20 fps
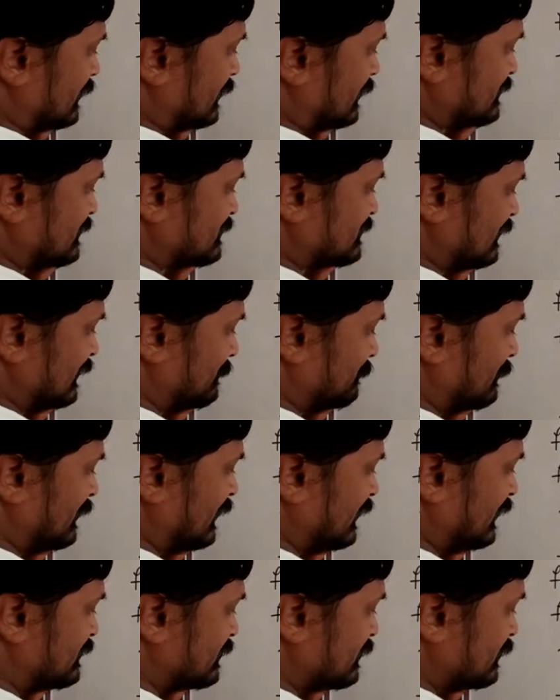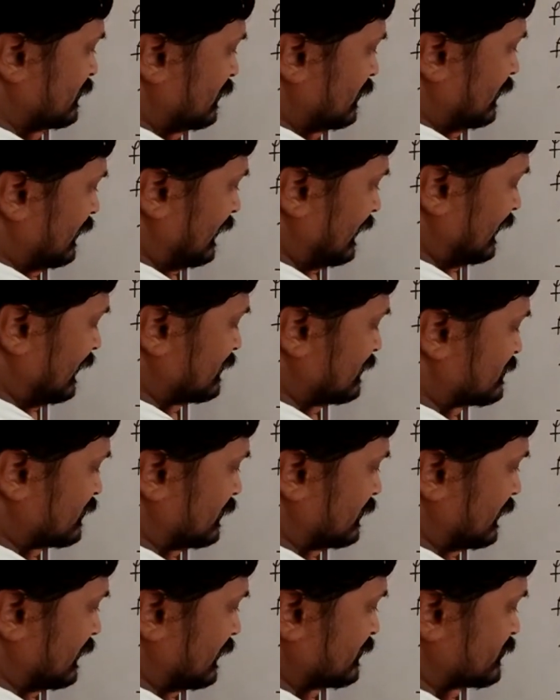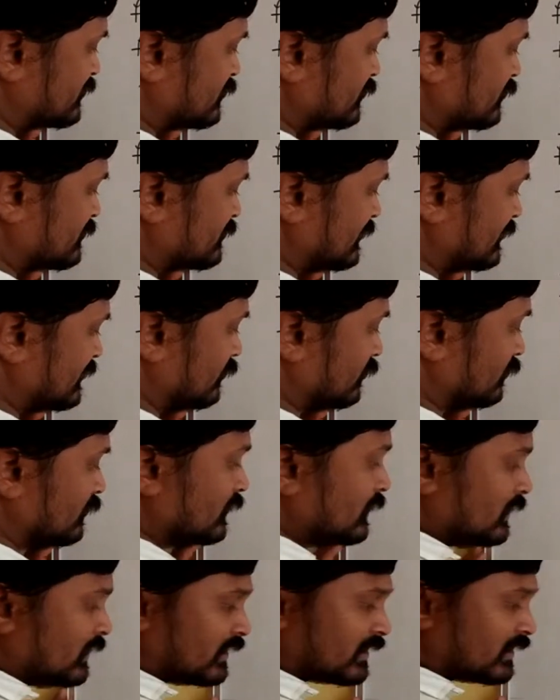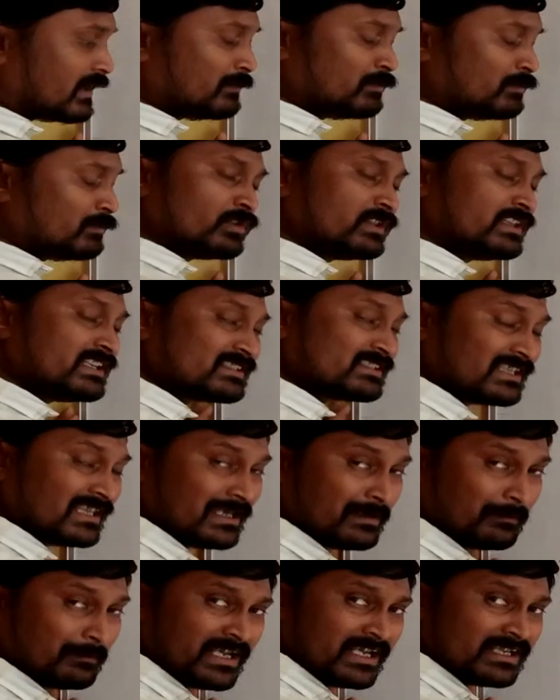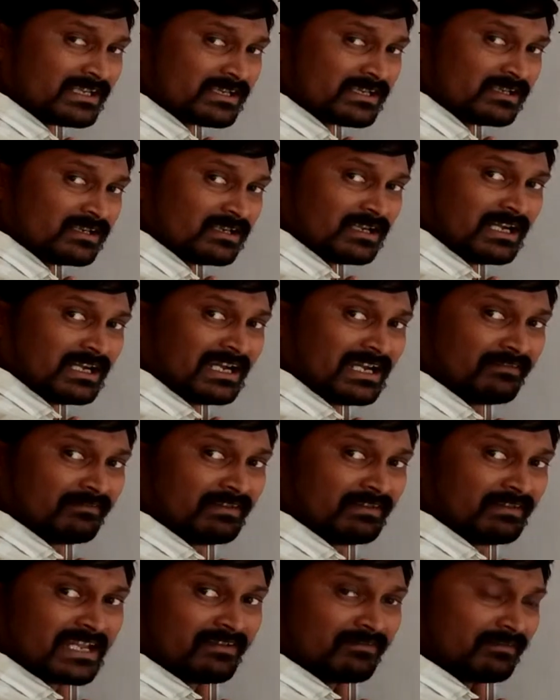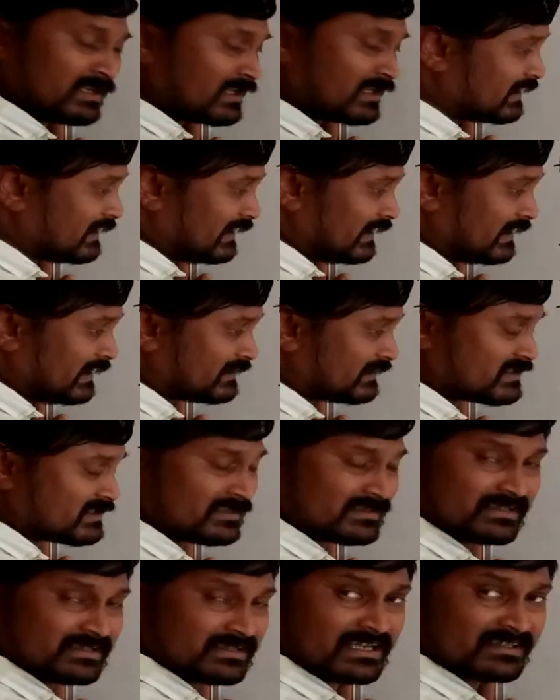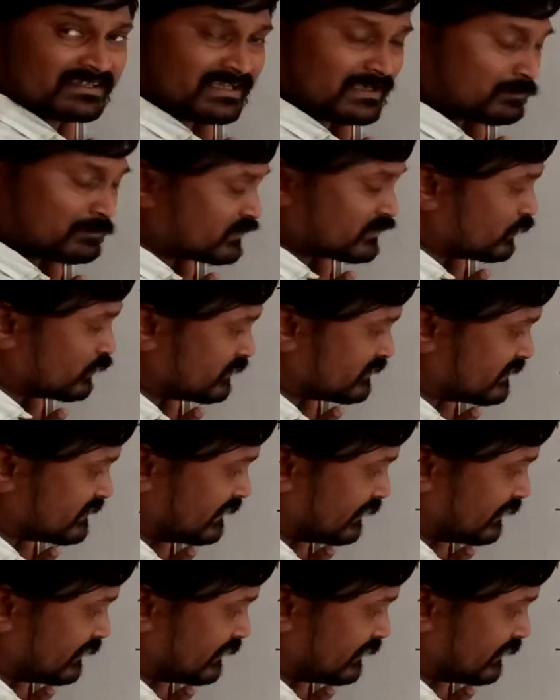that is limit h tends to 0. Remove this limit and wherever h is there, substitute